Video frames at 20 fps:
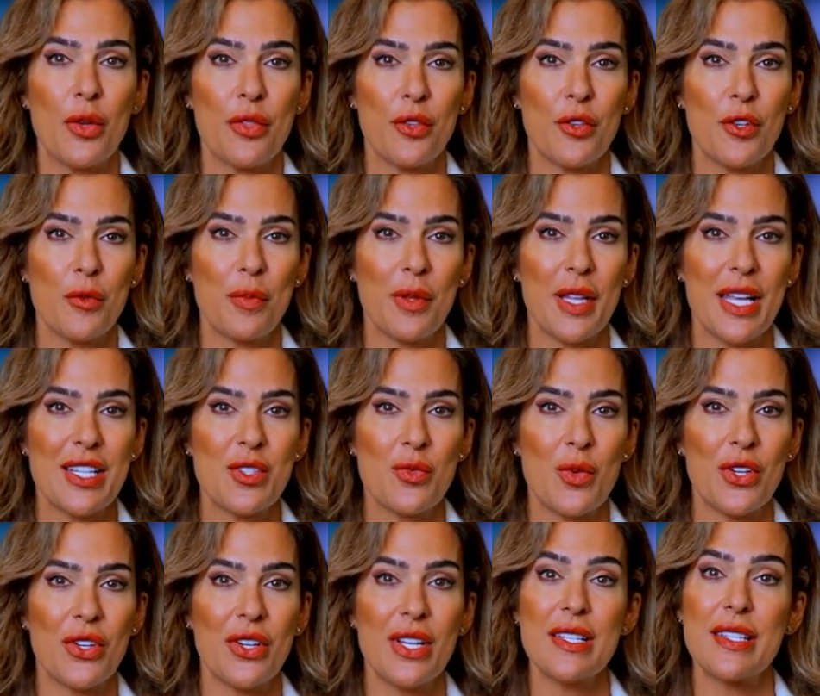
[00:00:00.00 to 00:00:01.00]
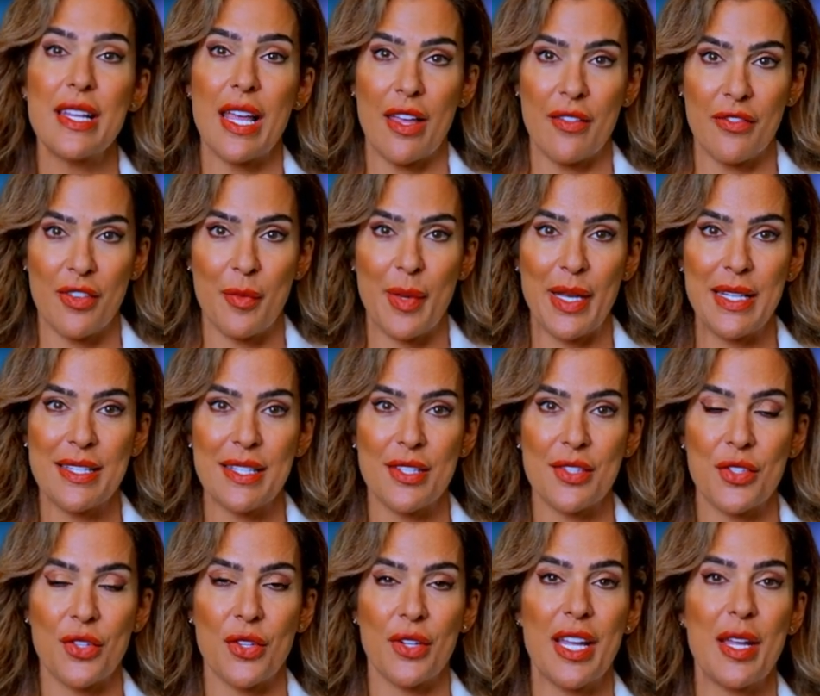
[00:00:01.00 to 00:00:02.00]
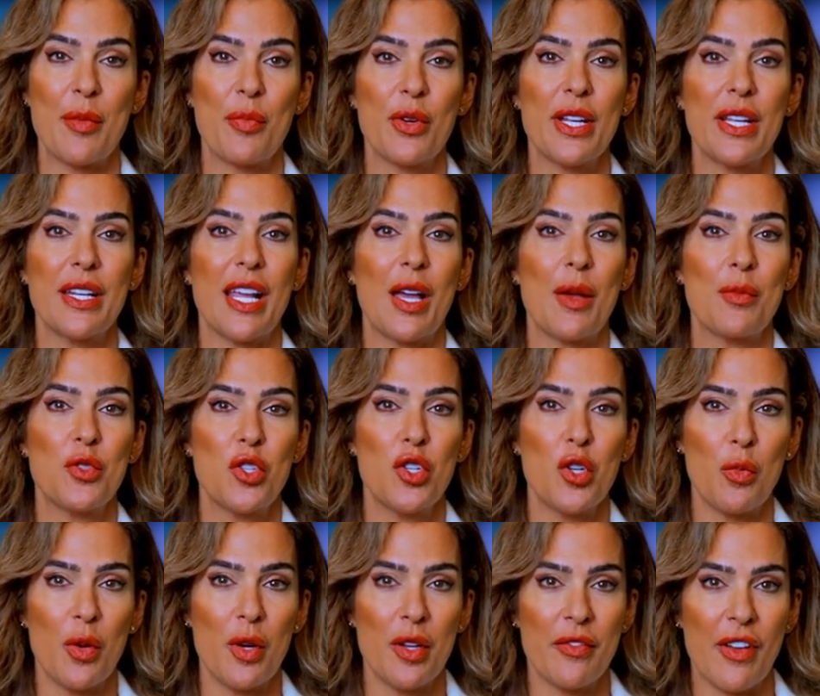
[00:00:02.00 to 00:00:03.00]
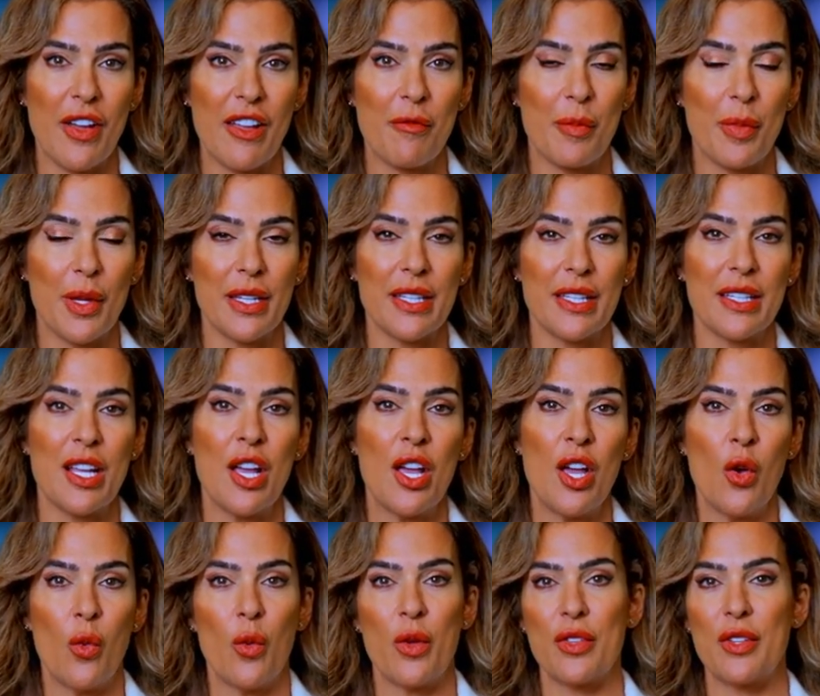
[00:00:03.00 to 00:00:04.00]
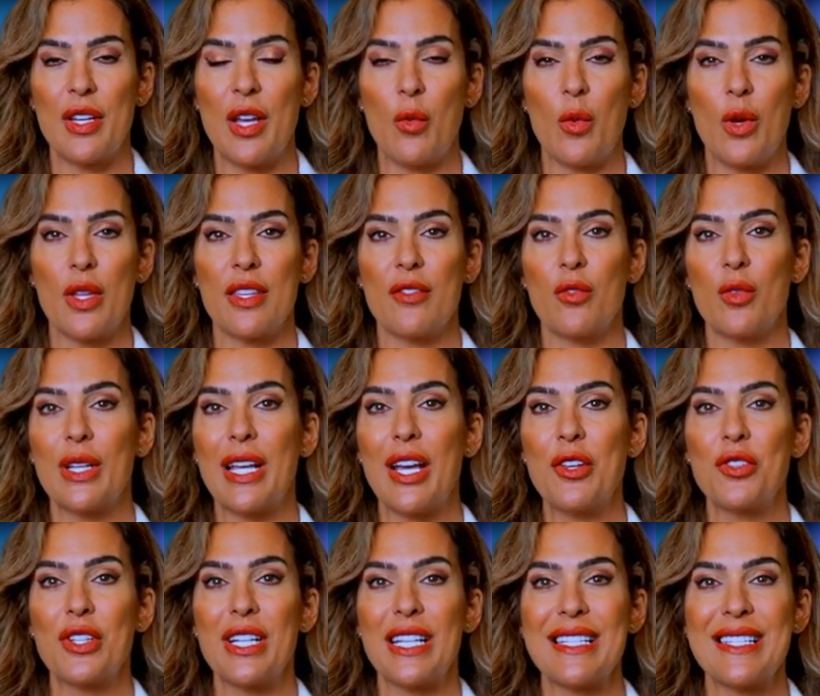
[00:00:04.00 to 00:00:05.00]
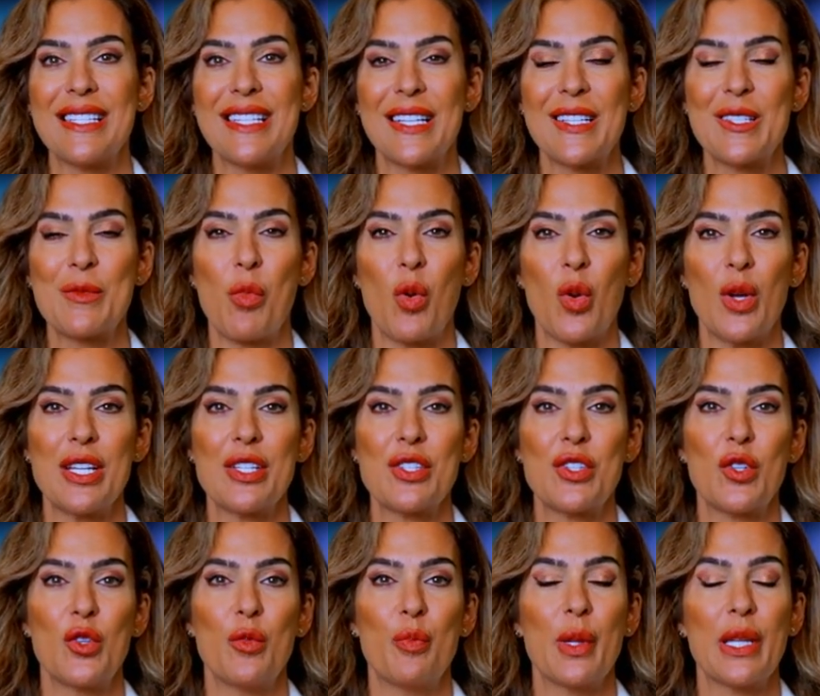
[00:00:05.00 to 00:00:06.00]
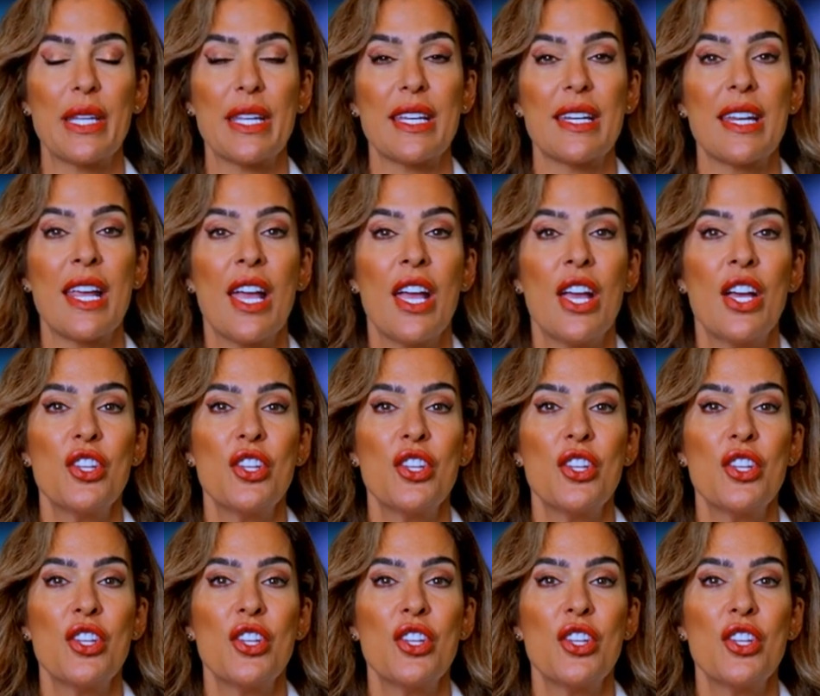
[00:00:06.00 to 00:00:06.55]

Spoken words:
third place winner is Alphabet's Sergey Brin, up $2.5 billion with net wealth of $106.2 billion.